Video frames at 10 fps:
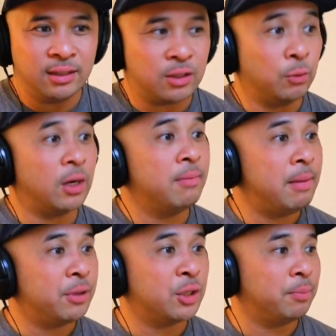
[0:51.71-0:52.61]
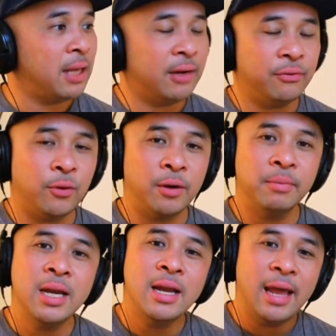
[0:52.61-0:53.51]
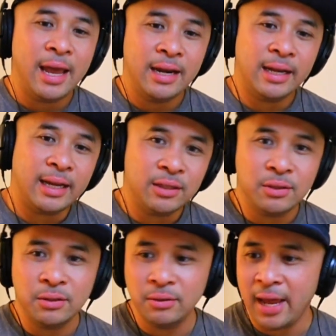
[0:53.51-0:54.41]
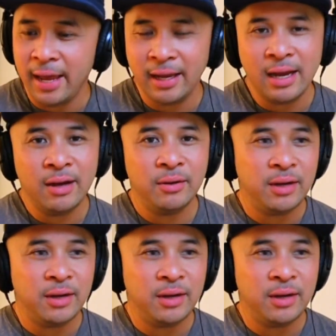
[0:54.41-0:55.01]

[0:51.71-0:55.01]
And so we're a membership platform, and I get to hang out